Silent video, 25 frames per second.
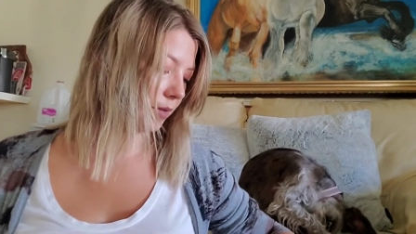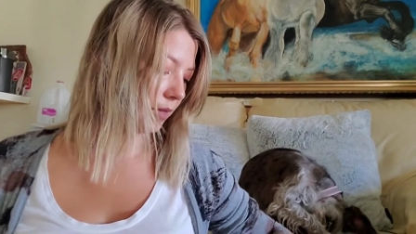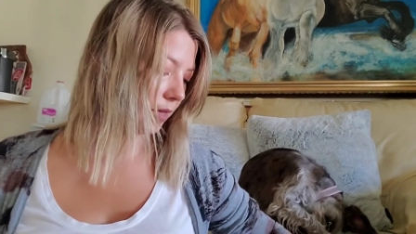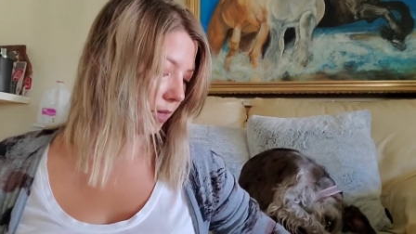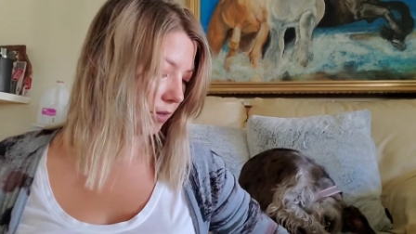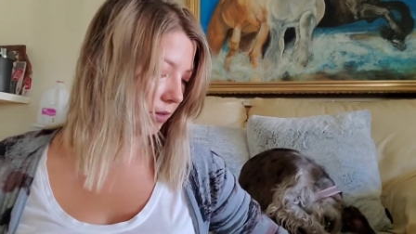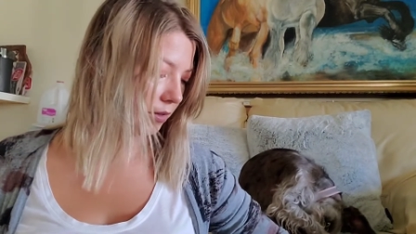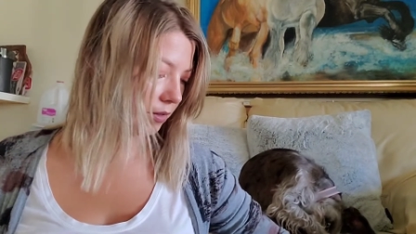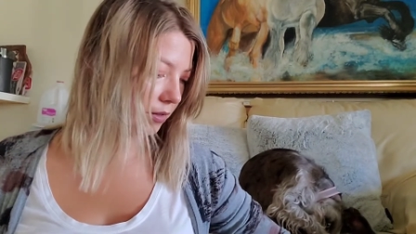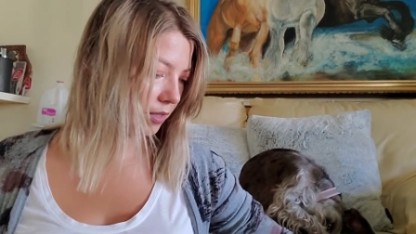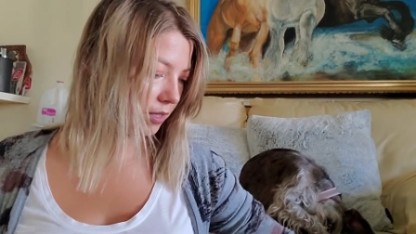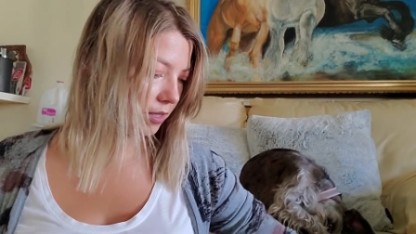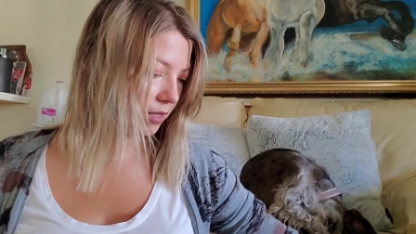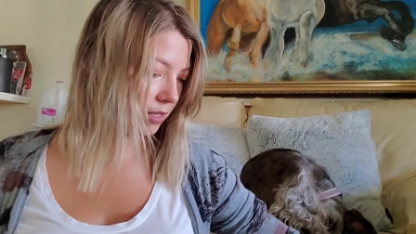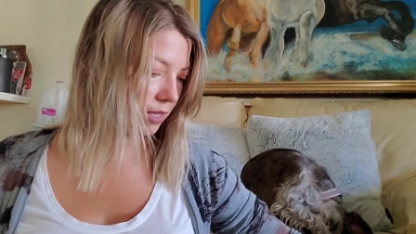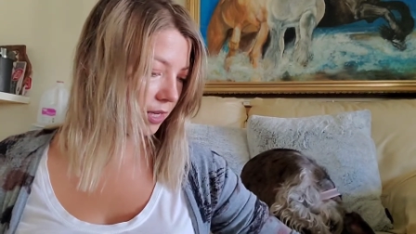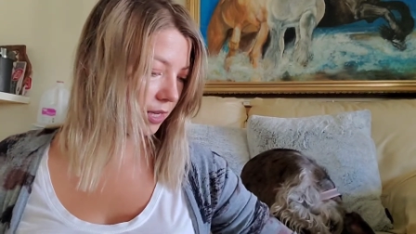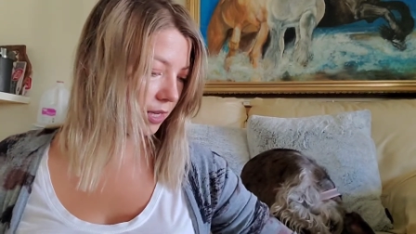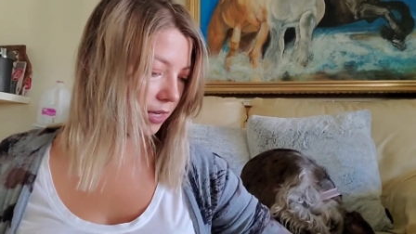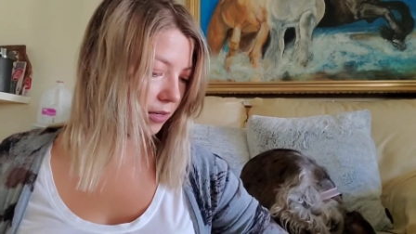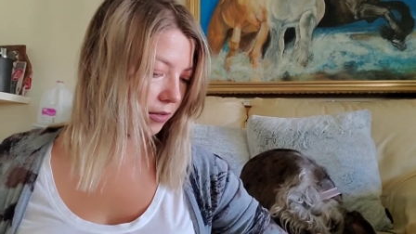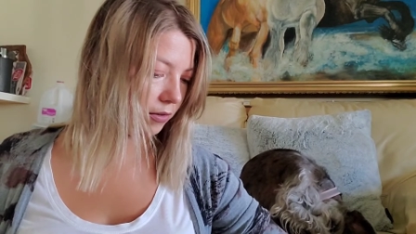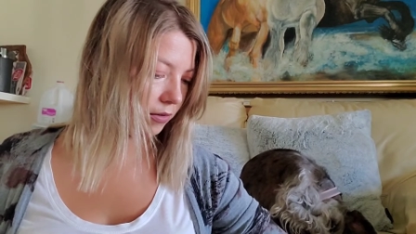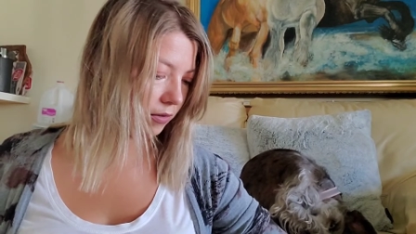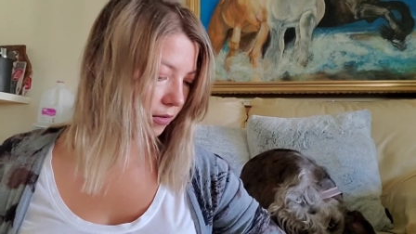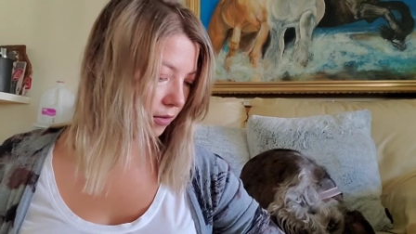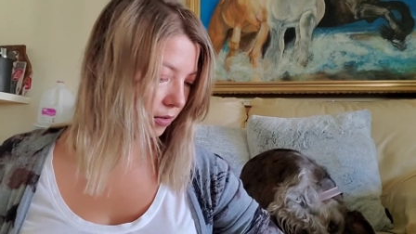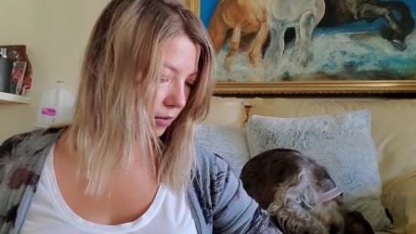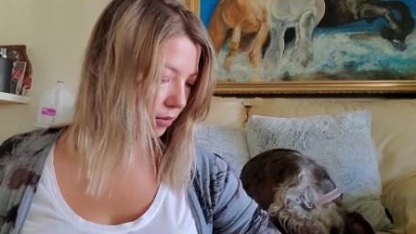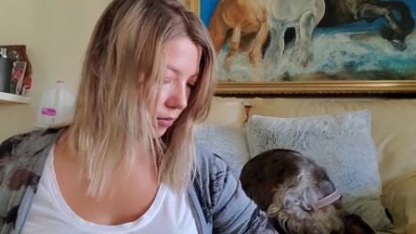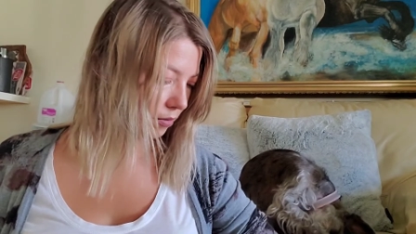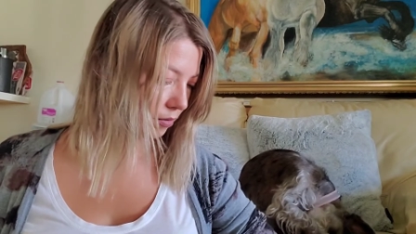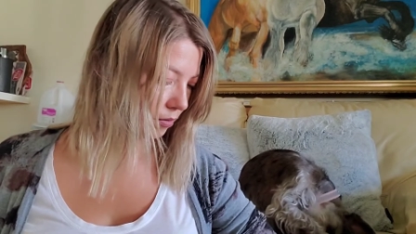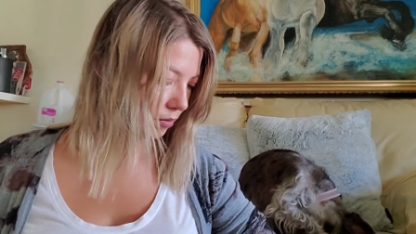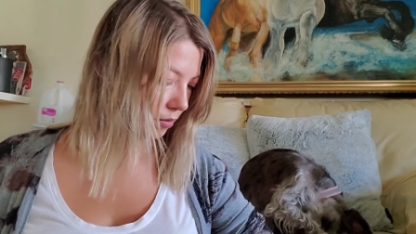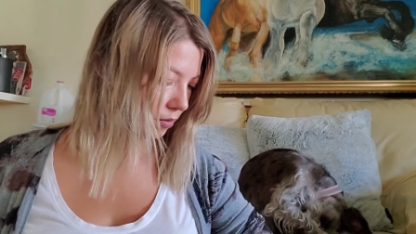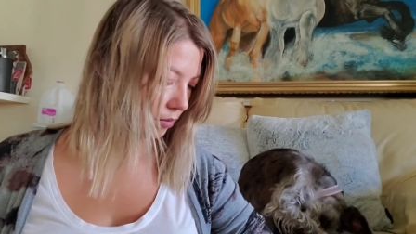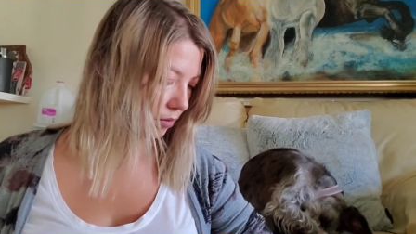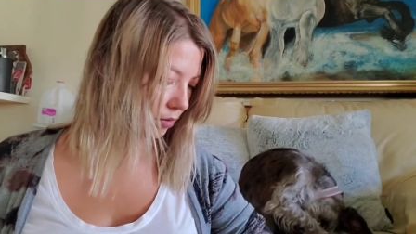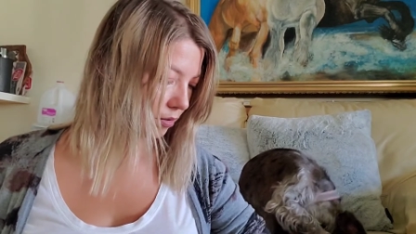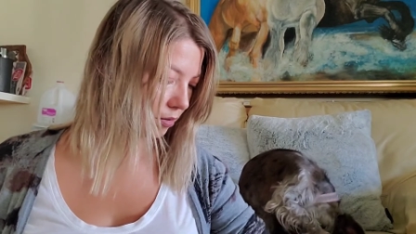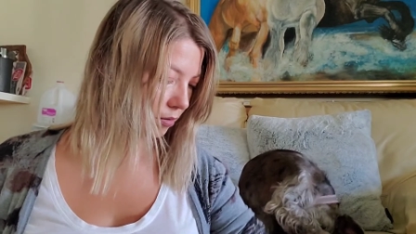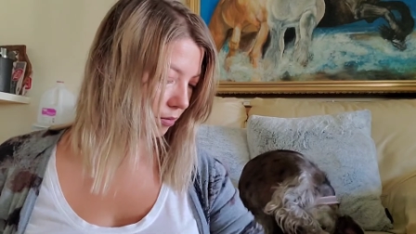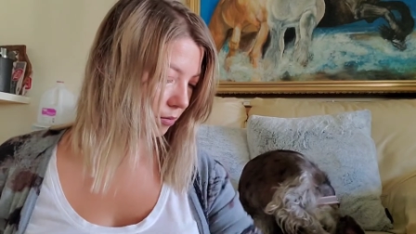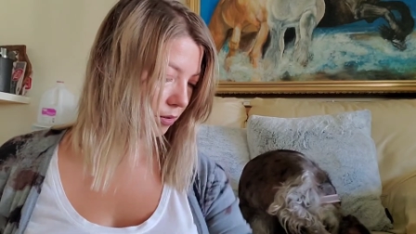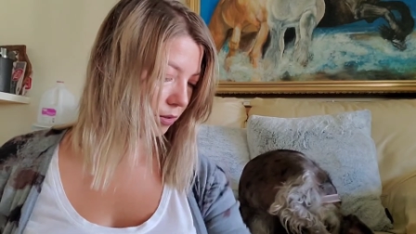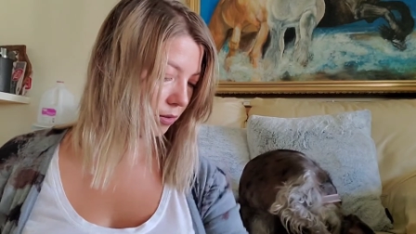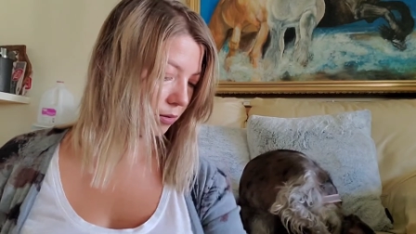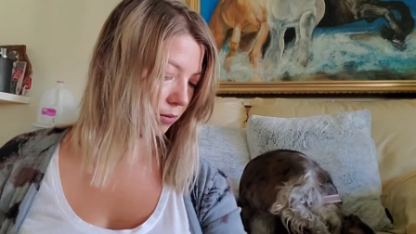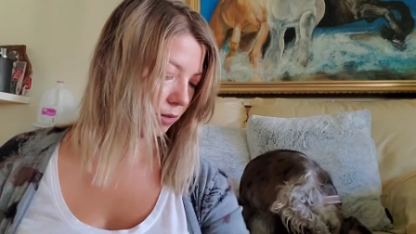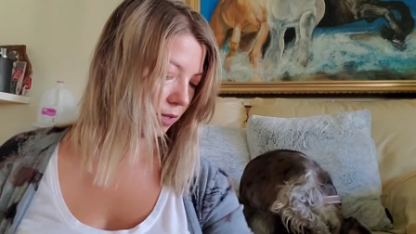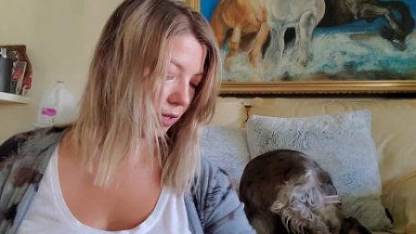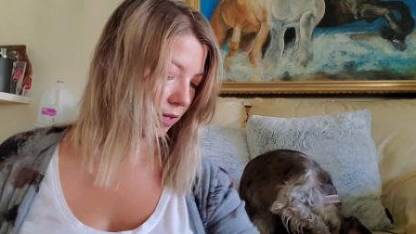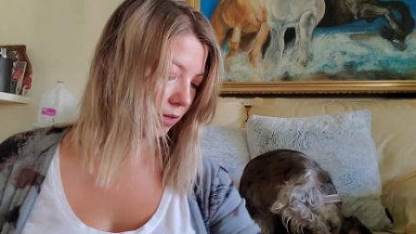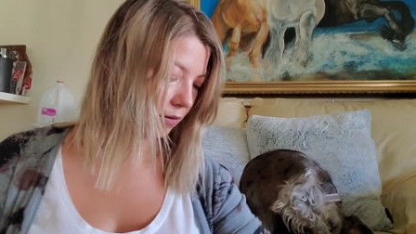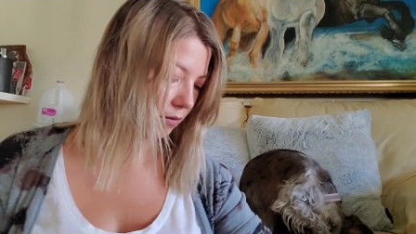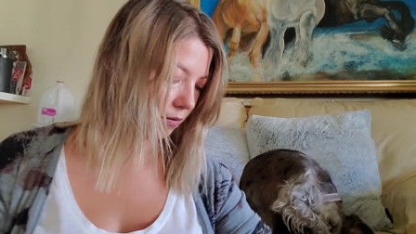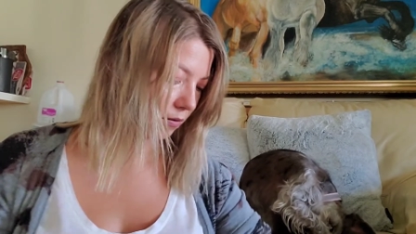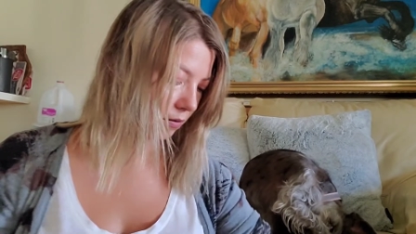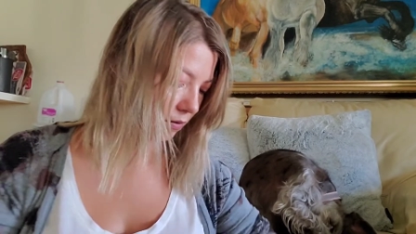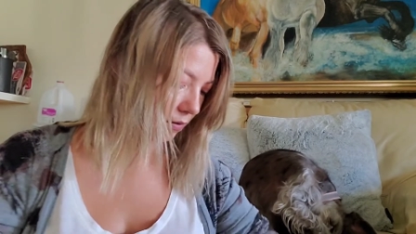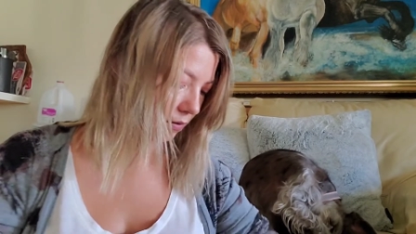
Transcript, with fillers: I'll decide on those. What do we have?